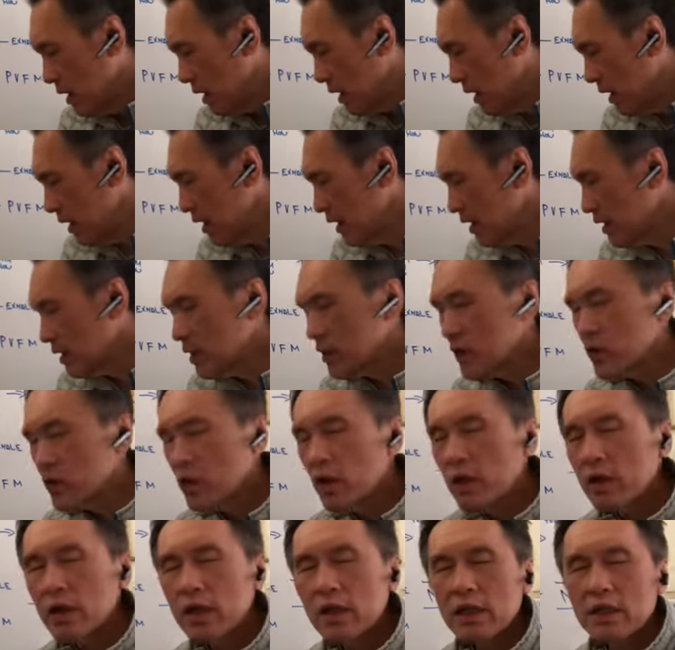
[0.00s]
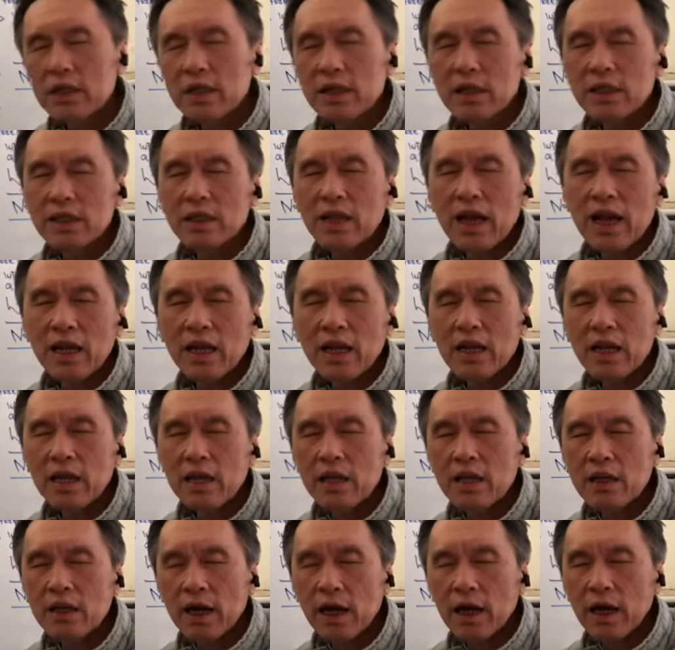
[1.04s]
is this
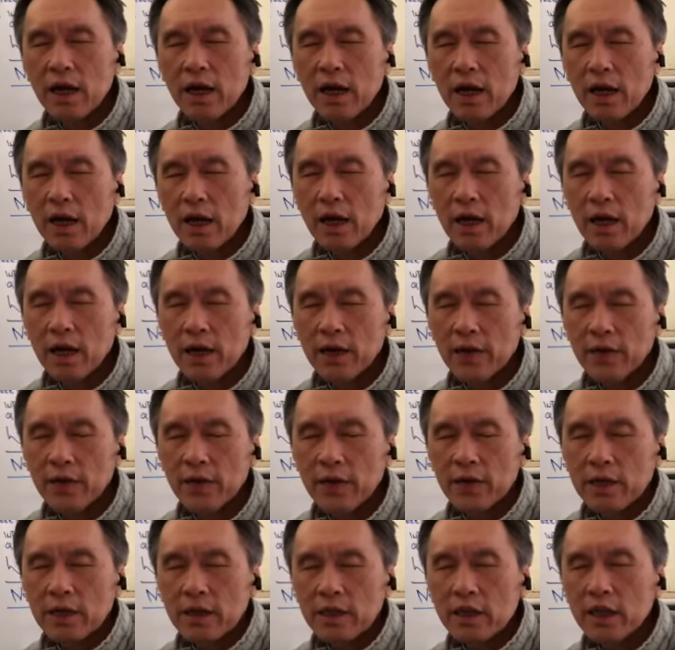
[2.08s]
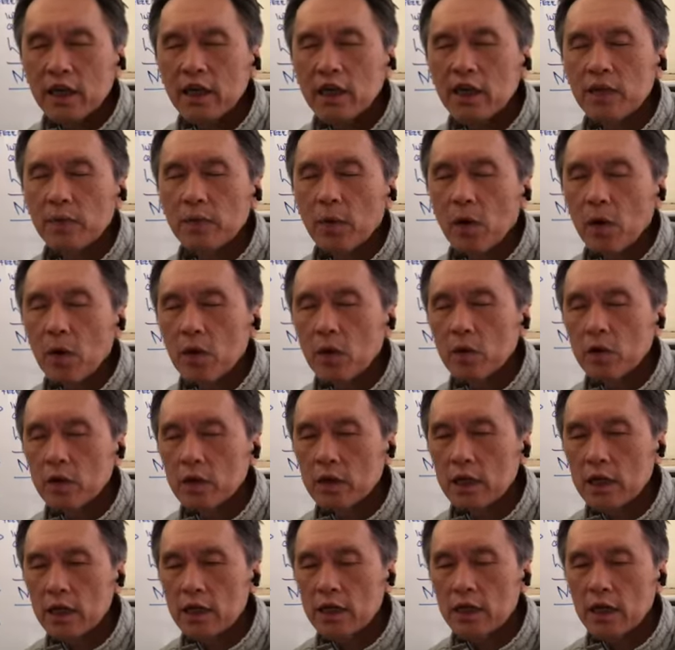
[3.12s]
tucking tailbone,
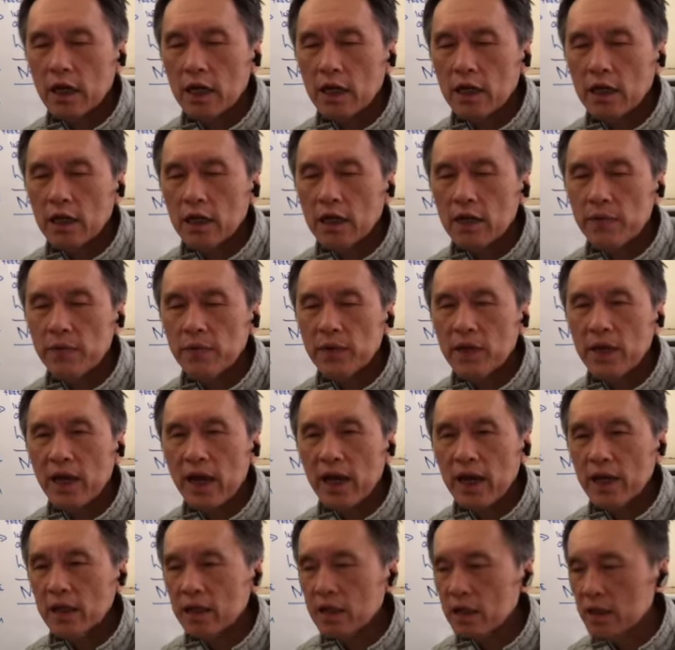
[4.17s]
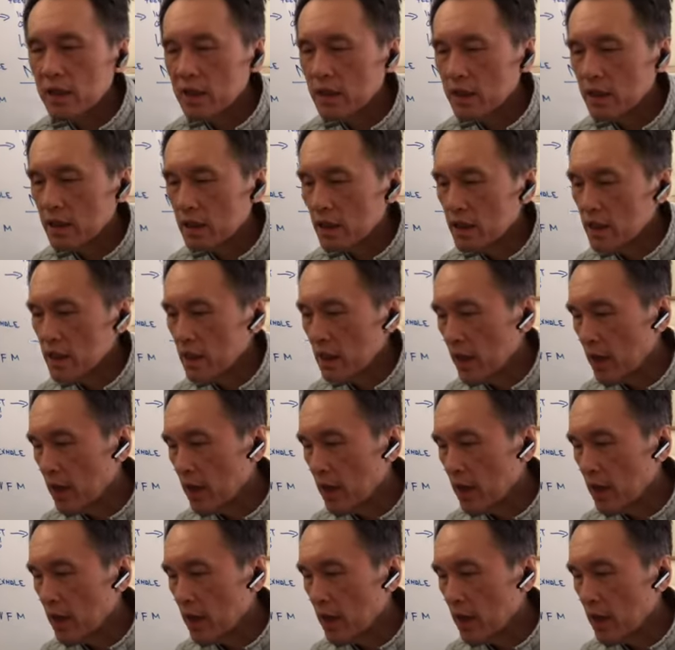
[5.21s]
this lifting anus, this